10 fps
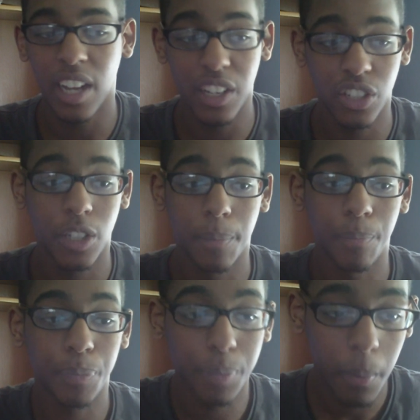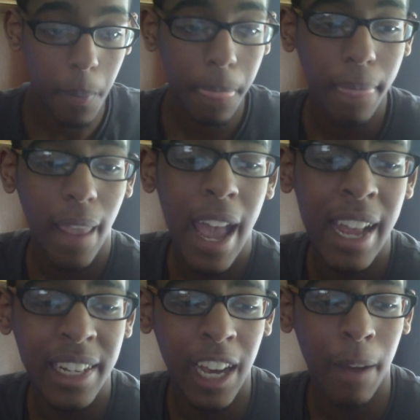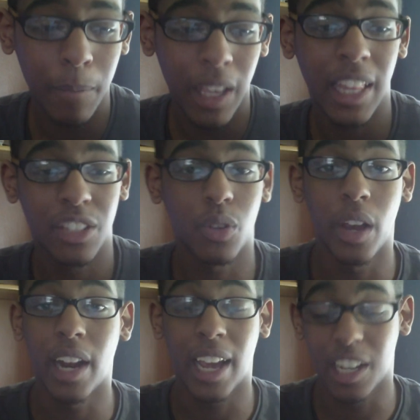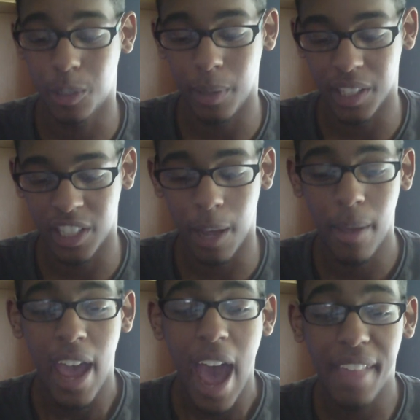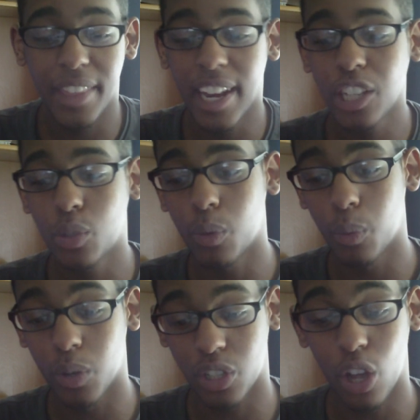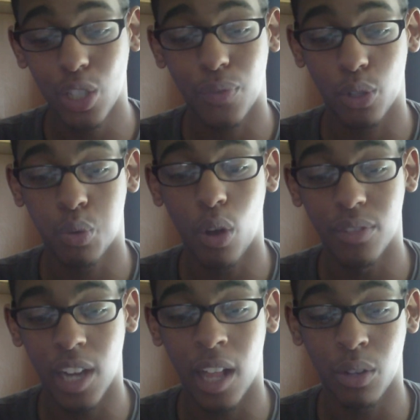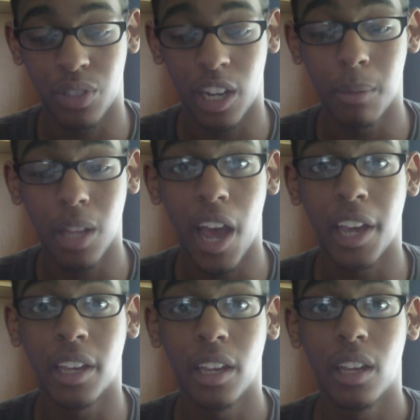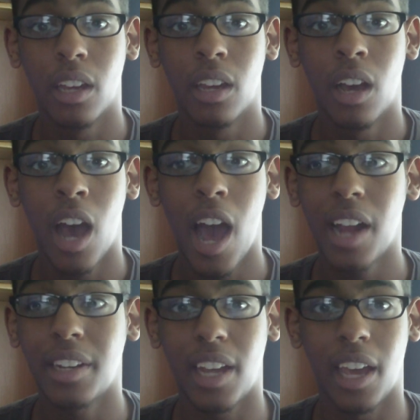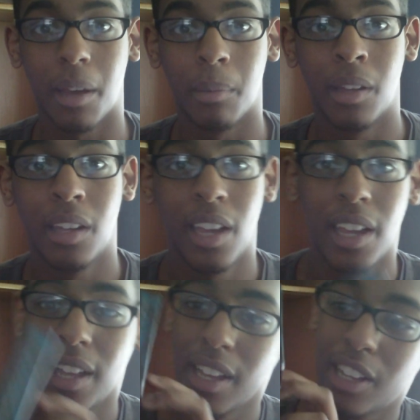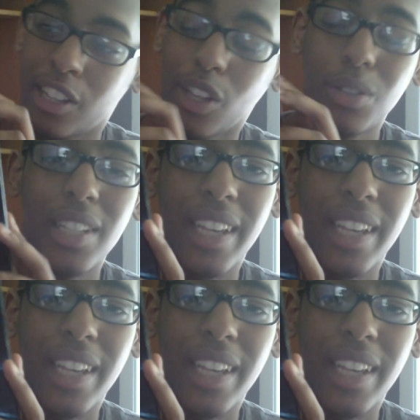such. And yeah, that's great. I gotta speed this up. And the next one was also for $12, and I'm like, hot damn. Close